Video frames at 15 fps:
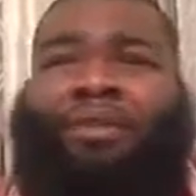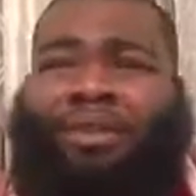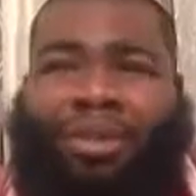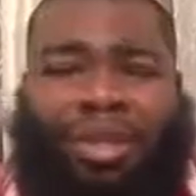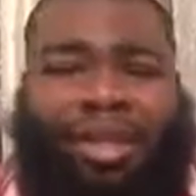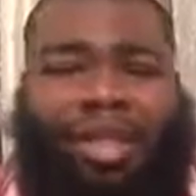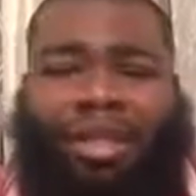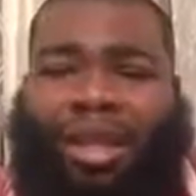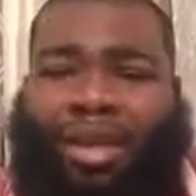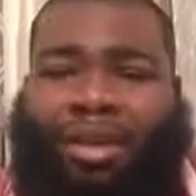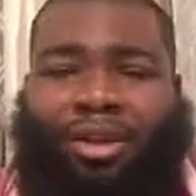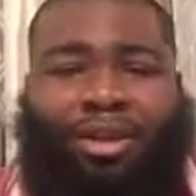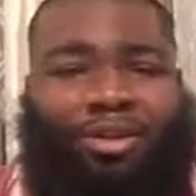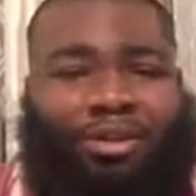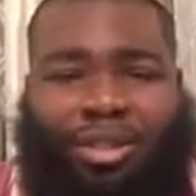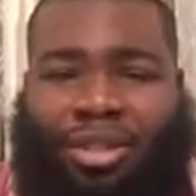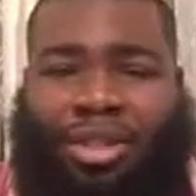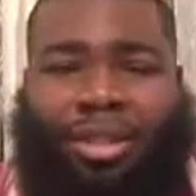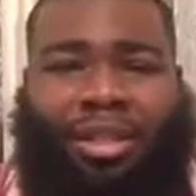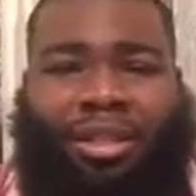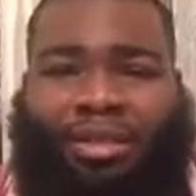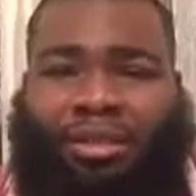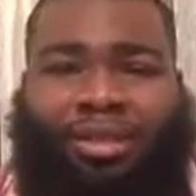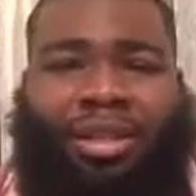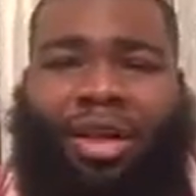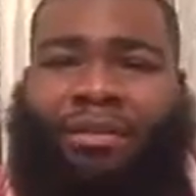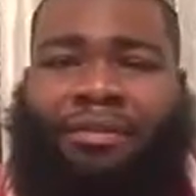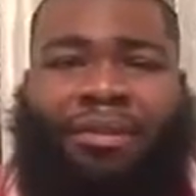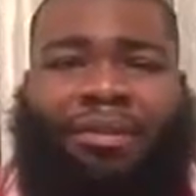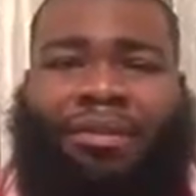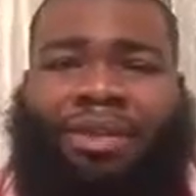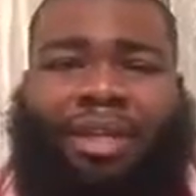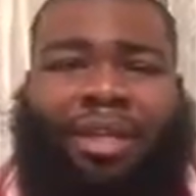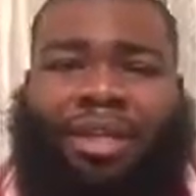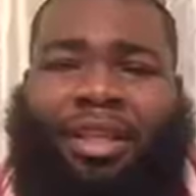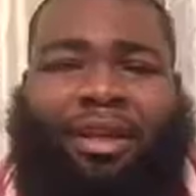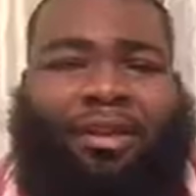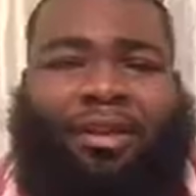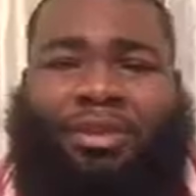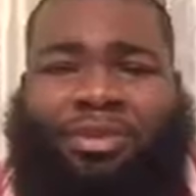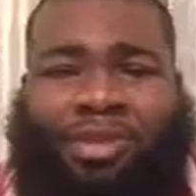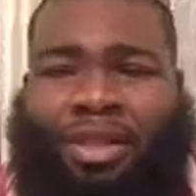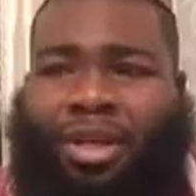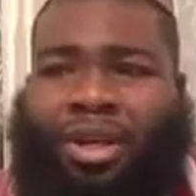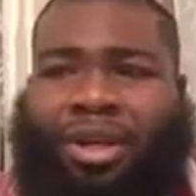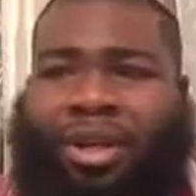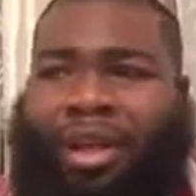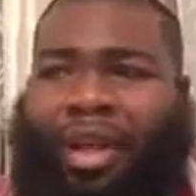going to get that close to her.